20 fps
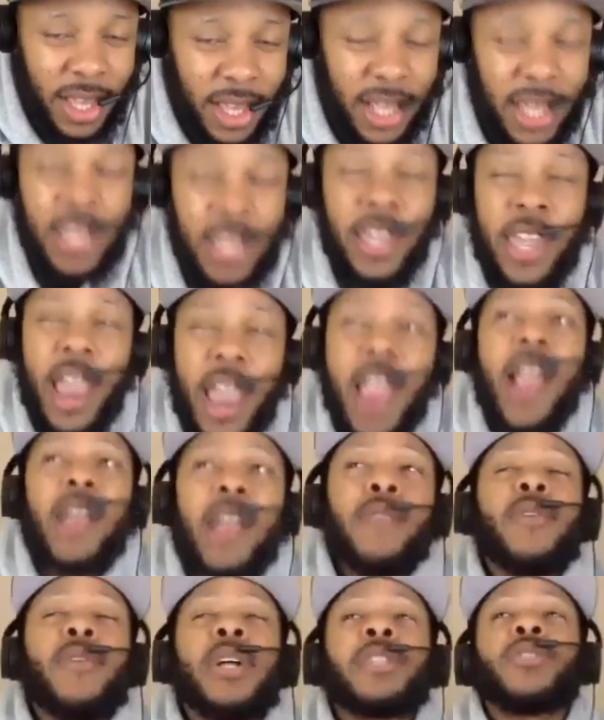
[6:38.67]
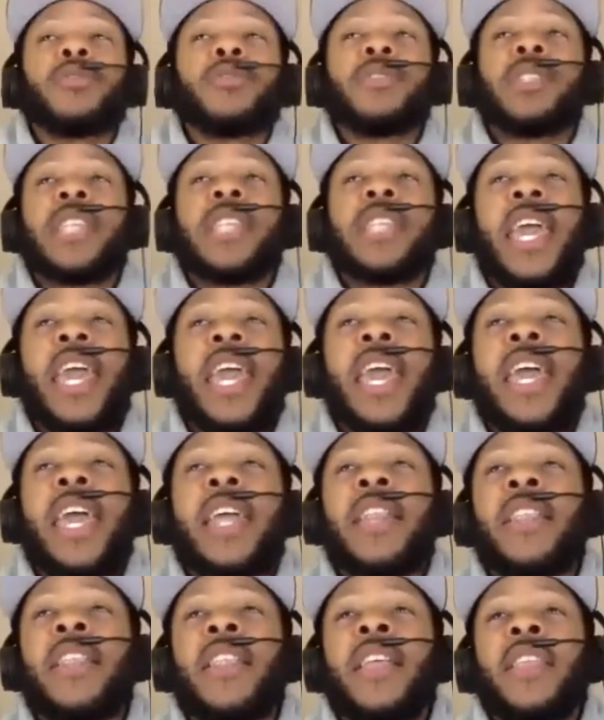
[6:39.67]
Gary Russell said
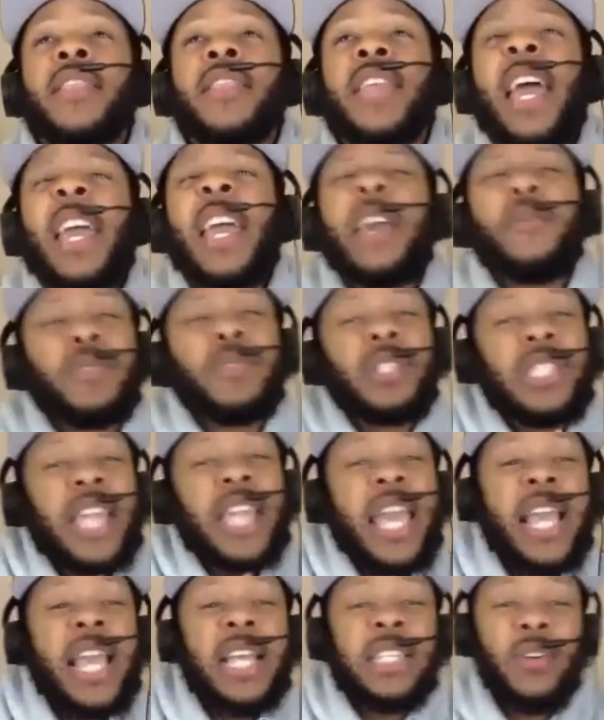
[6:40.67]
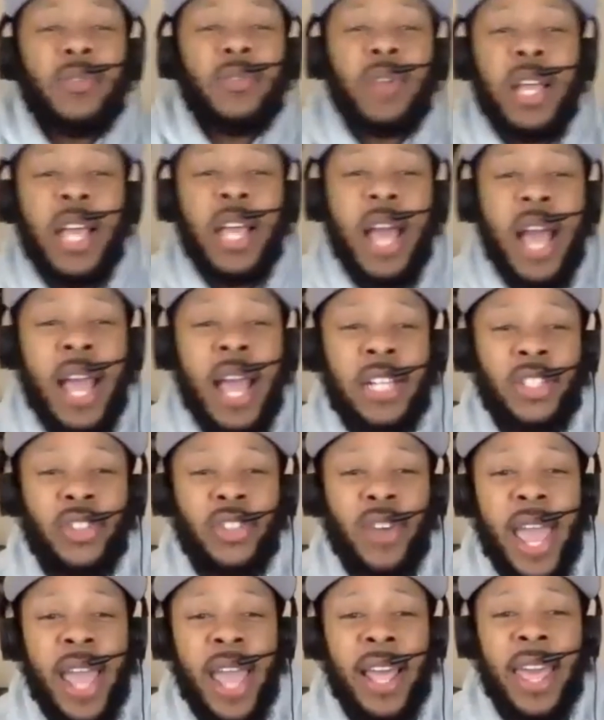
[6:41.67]
that it was things on the
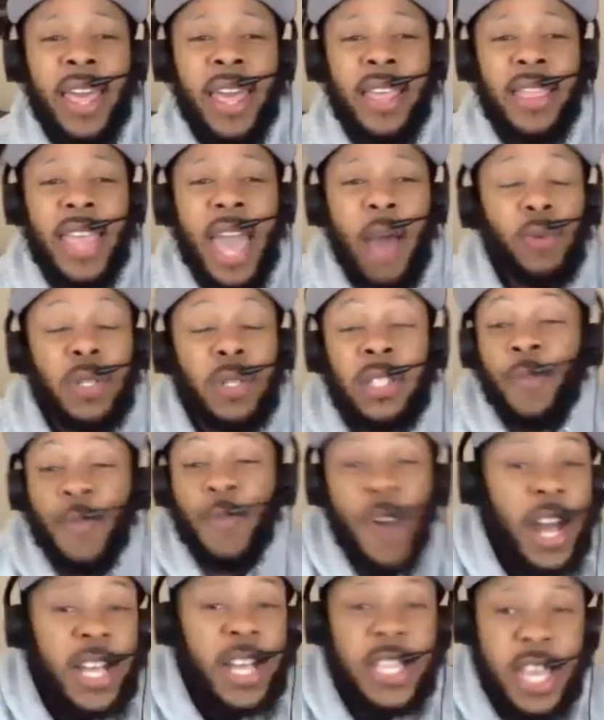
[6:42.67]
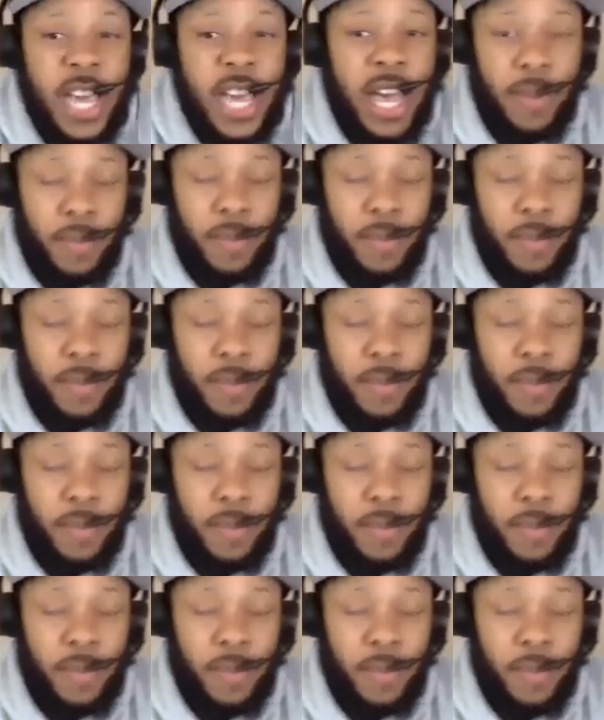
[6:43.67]
contract that was fucked up.